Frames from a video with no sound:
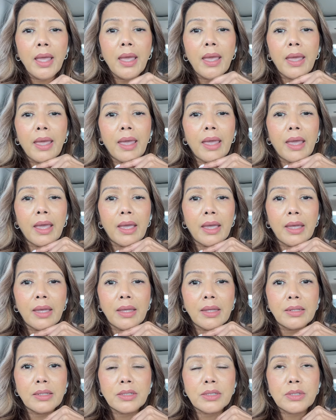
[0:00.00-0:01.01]

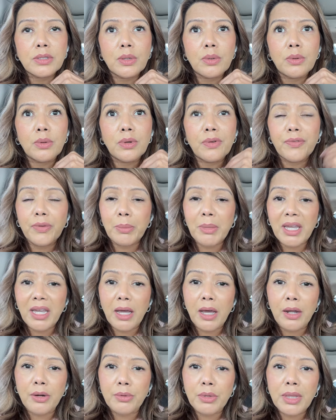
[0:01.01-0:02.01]
And so if you make
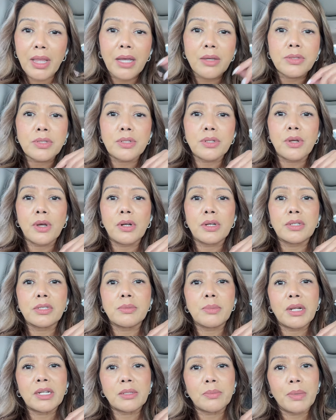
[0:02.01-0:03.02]
$100,000,
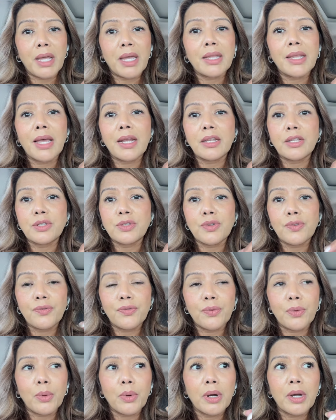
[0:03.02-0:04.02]
multiply that into
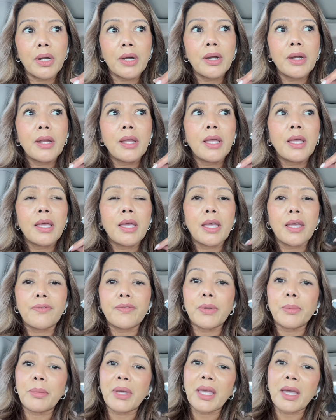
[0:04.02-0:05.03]
four. If
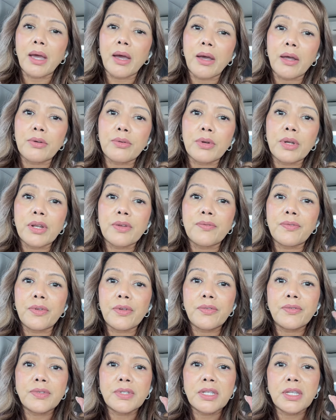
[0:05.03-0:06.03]
you make
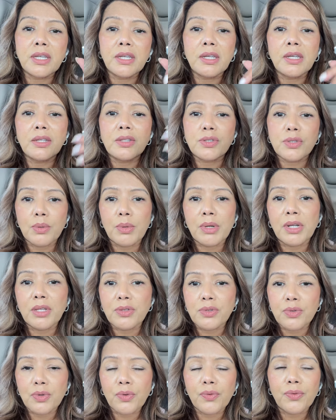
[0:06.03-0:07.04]
150, so on and
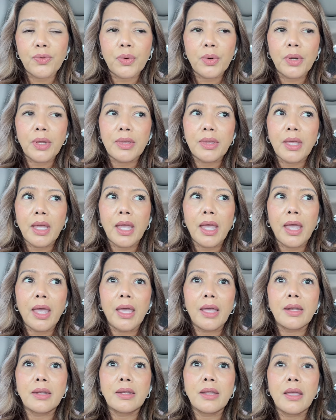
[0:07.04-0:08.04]
so forth,
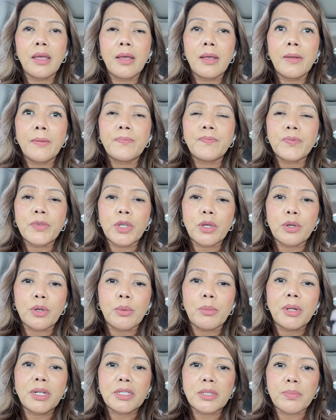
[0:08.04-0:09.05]
and
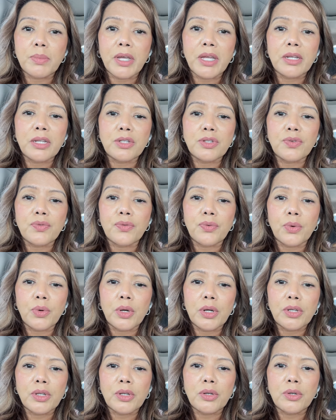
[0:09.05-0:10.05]
multiply it into four,
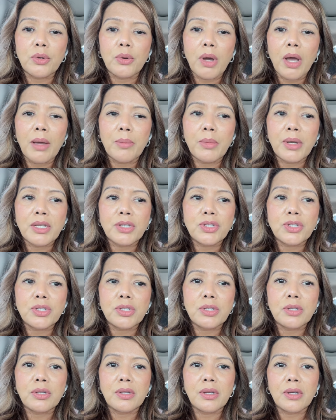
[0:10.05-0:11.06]
and you'll know how much,
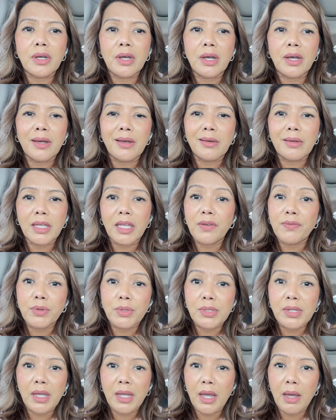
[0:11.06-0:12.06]
give or
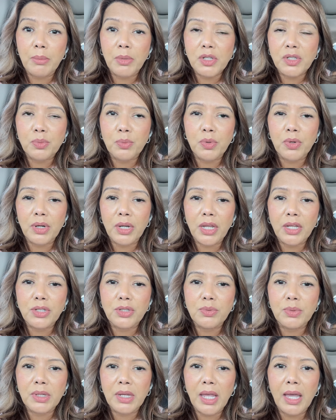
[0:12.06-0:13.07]
take, how much mortgage
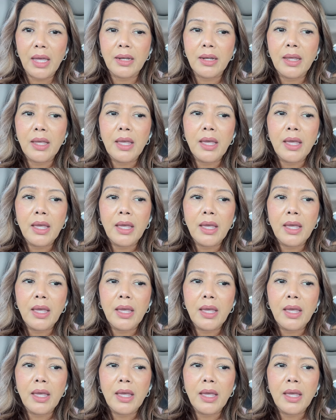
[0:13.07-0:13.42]
you would get.